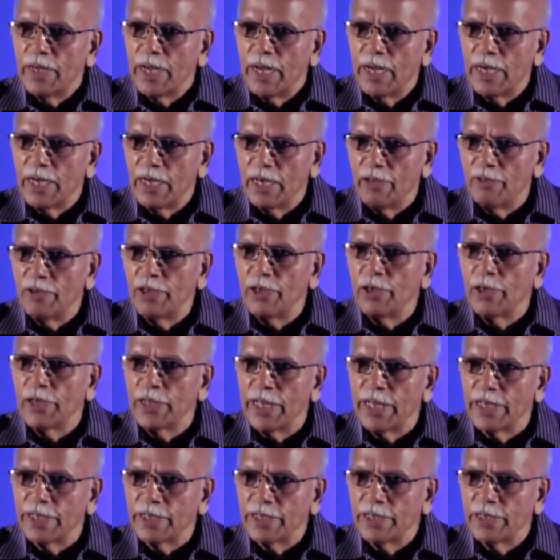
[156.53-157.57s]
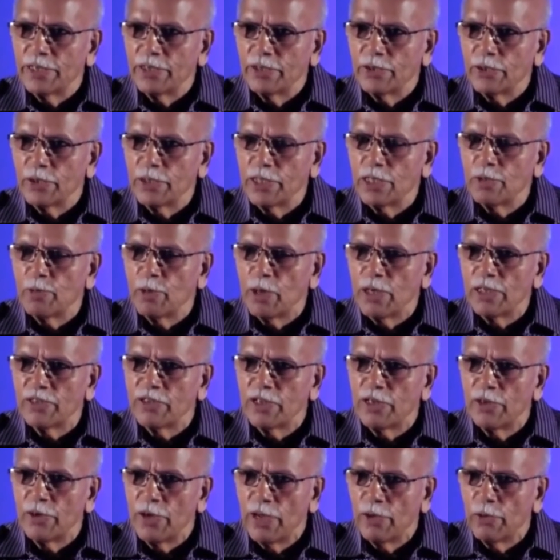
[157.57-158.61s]
and living on that. So this boy
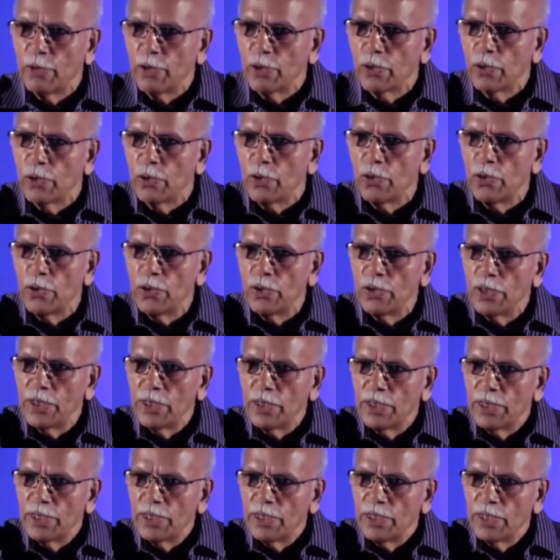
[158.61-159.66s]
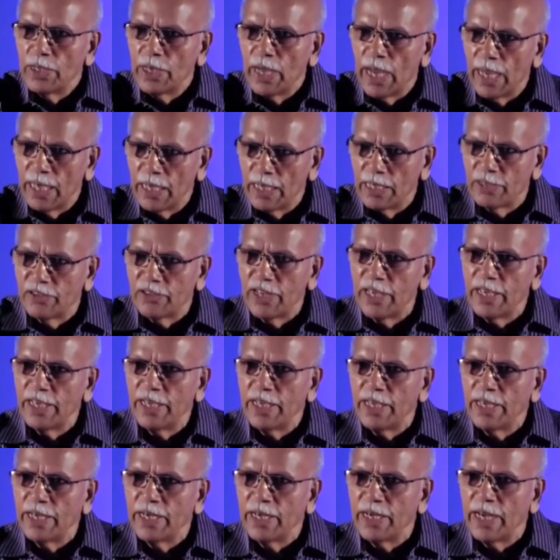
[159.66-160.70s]
said, no, I won't go. I'll stay
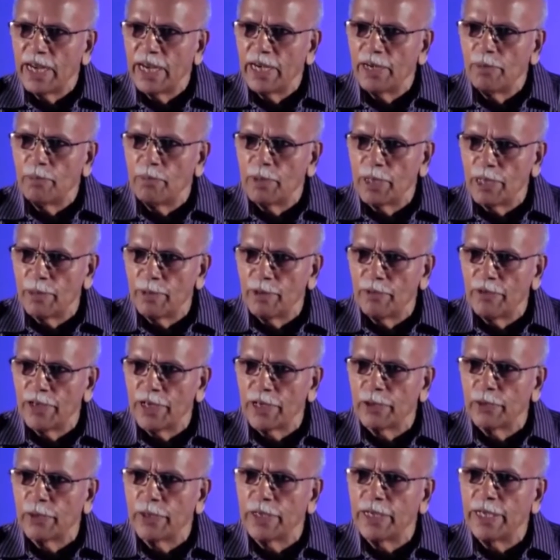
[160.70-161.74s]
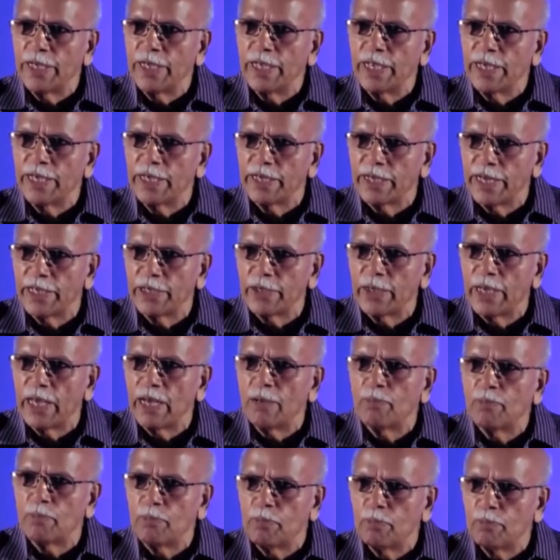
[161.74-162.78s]
here and become a very good Indian, try to
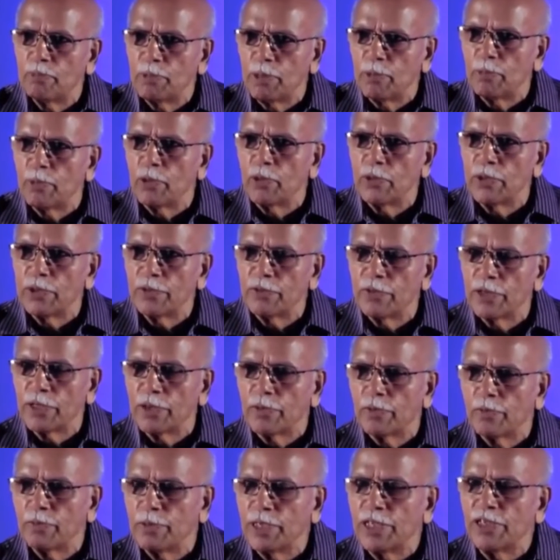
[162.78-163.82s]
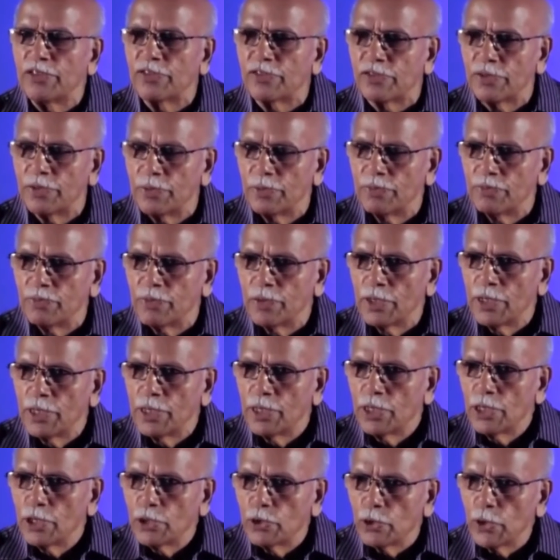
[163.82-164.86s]
help people without means.
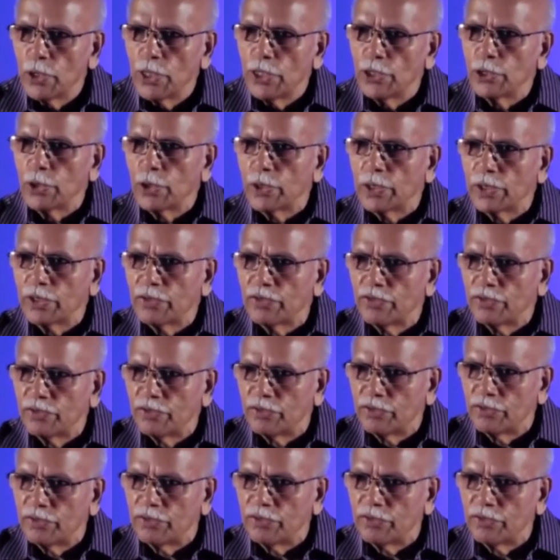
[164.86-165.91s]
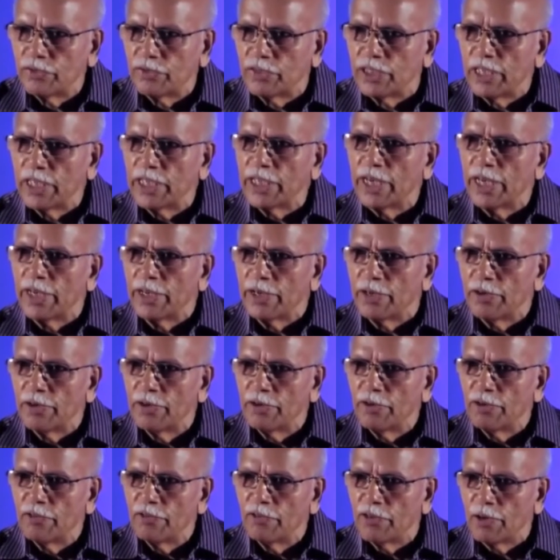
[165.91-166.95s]
So he took children
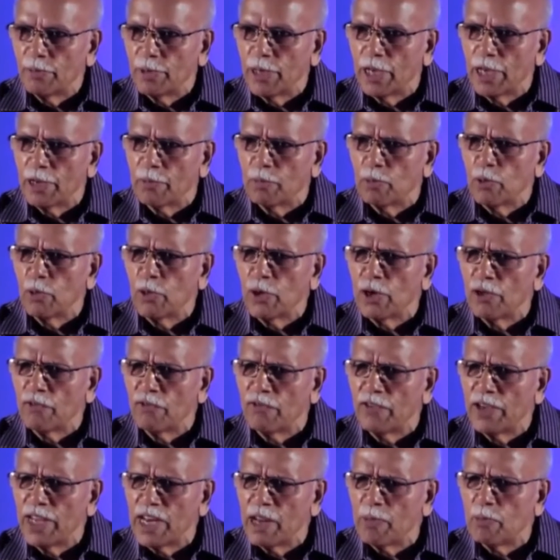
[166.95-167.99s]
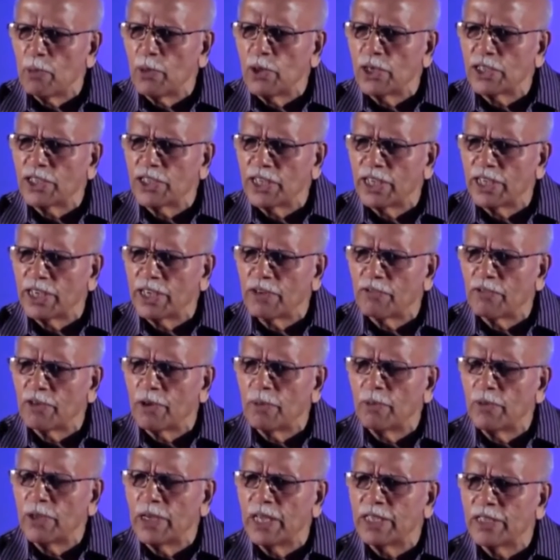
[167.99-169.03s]
from Bihar, poor, very poor children
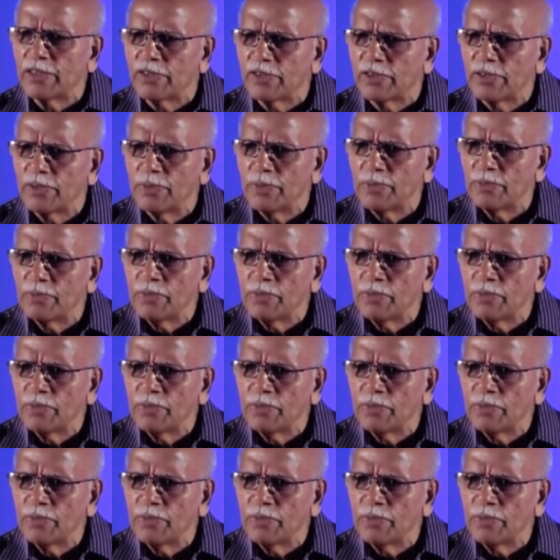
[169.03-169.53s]
from villages,